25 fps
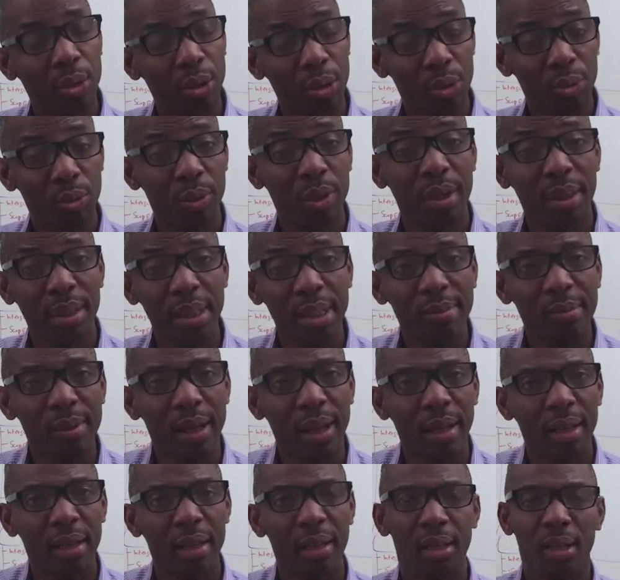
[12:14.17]

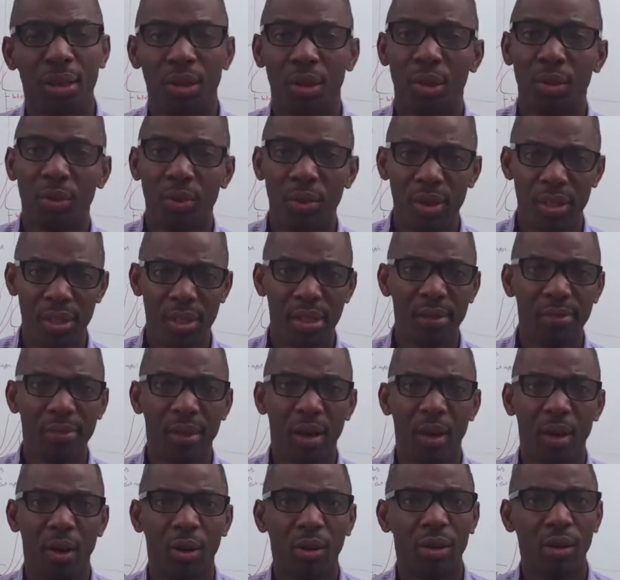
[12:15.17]
receiver. The
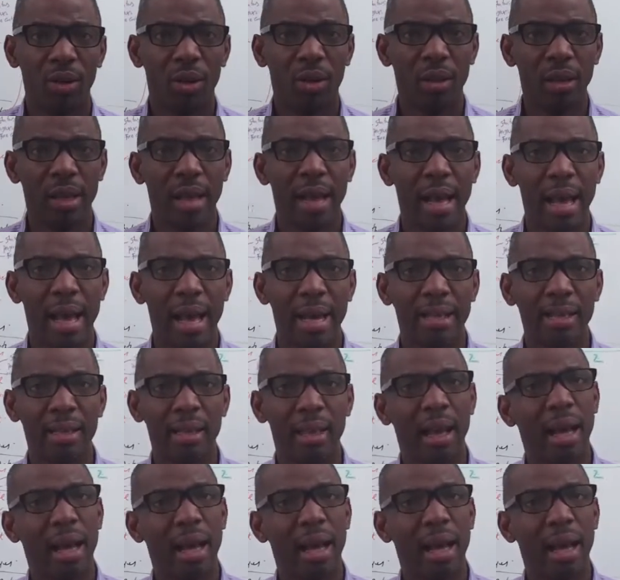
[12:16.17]
receiver, on the other hand,